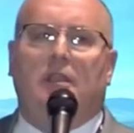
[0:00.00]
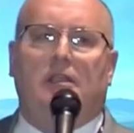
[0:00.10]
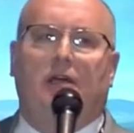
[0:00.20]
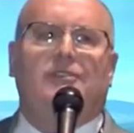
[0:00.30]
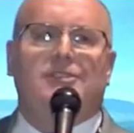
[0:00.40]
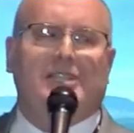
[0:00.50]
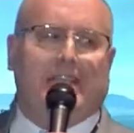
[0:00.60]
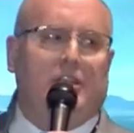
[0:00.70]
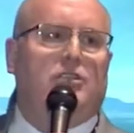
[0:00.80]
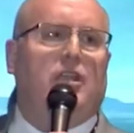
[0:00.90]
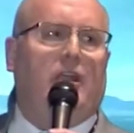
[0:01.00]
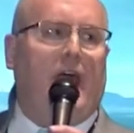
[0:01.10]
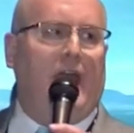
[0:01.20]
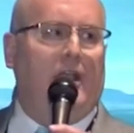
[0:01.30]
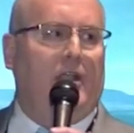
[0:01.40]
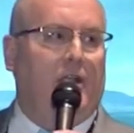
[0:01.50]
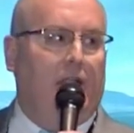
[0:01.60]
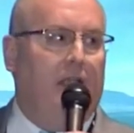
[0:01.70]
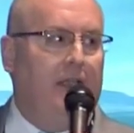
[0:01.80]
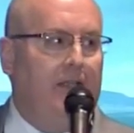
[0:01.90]
covers the entire
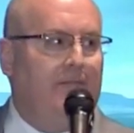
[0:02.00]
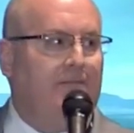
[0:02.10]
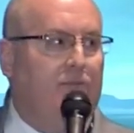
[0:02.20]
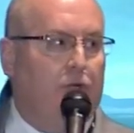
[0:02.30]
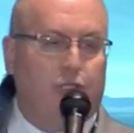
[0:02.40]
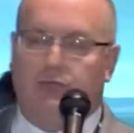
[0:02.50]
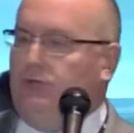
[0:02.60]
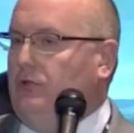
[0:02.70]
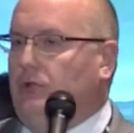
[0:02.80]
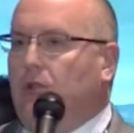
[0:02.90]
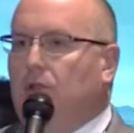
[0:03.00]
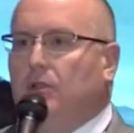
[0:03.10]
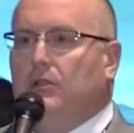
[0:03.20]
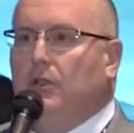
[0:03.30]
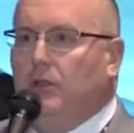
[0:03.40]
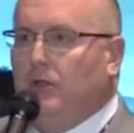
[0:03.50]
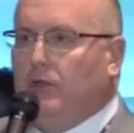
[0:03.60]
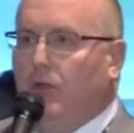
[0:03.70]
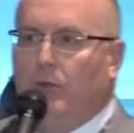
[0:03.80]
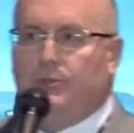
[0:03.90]
virtual
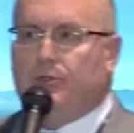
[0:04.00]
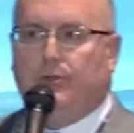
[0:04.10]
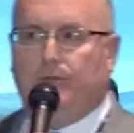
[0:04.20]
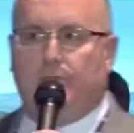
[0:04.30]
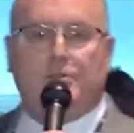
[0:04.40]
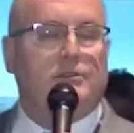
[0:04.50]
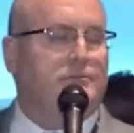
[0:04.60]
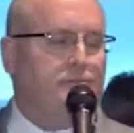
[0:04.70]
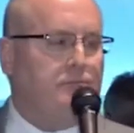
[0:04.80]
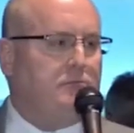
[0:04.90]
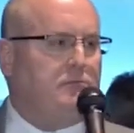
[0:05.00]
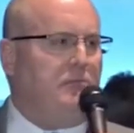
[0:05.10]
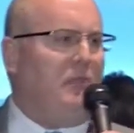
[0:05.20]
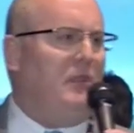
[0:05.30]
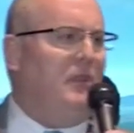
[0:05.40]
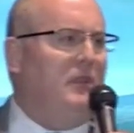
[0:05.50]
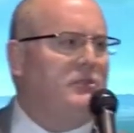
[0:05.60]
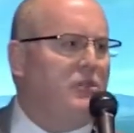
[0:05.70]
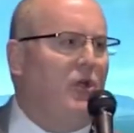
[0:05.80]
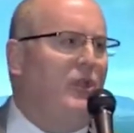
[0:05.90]
globe surface.
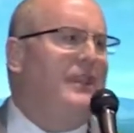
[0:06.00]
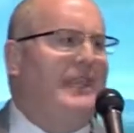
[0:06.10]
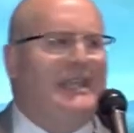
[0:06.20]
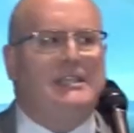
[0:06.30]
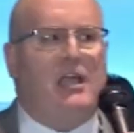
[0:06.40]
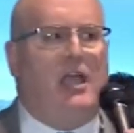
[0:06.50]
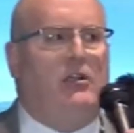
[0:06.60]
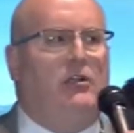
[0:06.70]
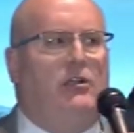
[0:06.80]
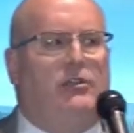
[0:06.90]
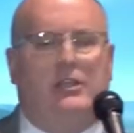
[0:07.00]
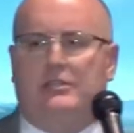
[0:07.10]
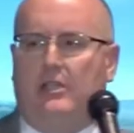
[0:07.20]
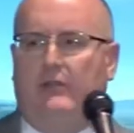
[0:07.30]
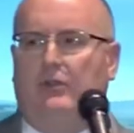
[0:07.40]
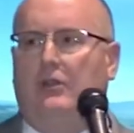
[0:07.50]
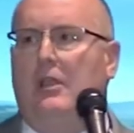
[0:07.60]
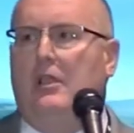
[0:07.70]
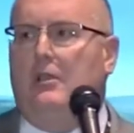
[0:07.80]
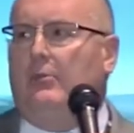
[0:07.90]
So the entire Earth is covered
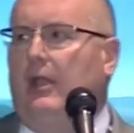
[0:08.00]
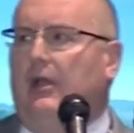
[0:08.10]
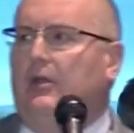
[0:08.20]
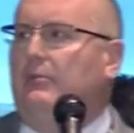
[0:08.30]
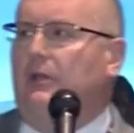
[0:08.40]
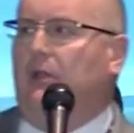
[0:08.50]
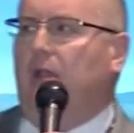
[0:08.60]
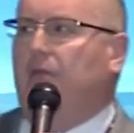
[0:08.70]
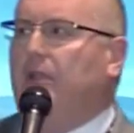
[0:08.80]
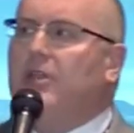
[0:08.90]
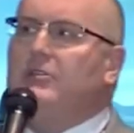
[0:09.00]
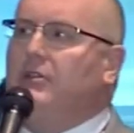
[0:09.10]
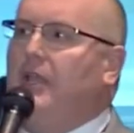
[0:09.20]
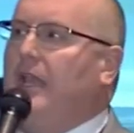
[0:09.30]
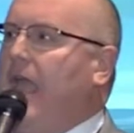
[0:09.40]
by 100-meter elevation and